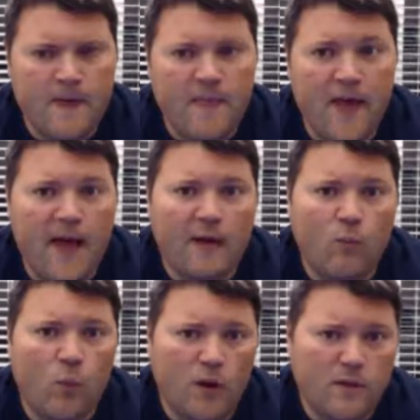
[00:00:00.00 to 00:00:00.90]

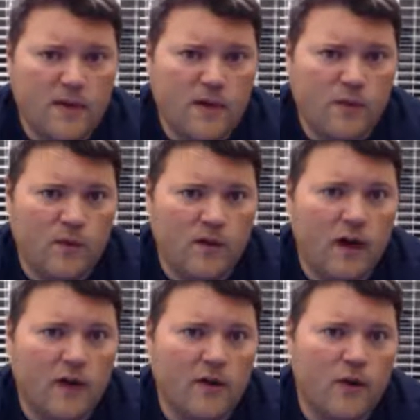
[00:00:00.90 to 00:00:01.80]
Then once meeting with the
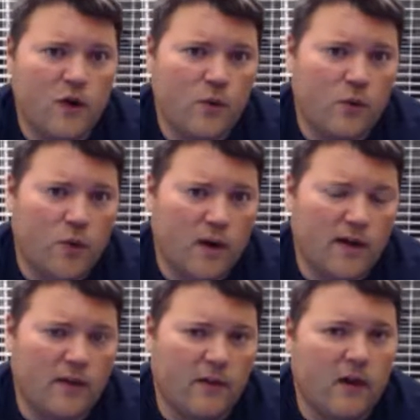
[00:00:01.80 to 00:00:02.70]
doctor, you will walk
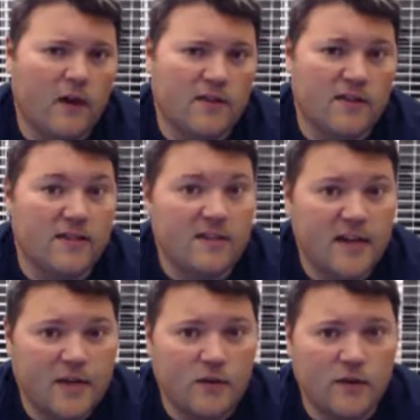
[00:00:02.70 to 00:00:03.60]
down the hall to the
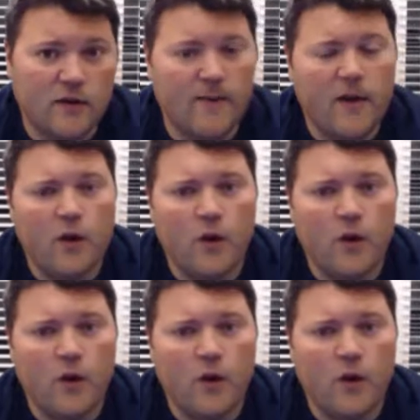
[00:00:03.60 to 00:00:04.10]
scheduler,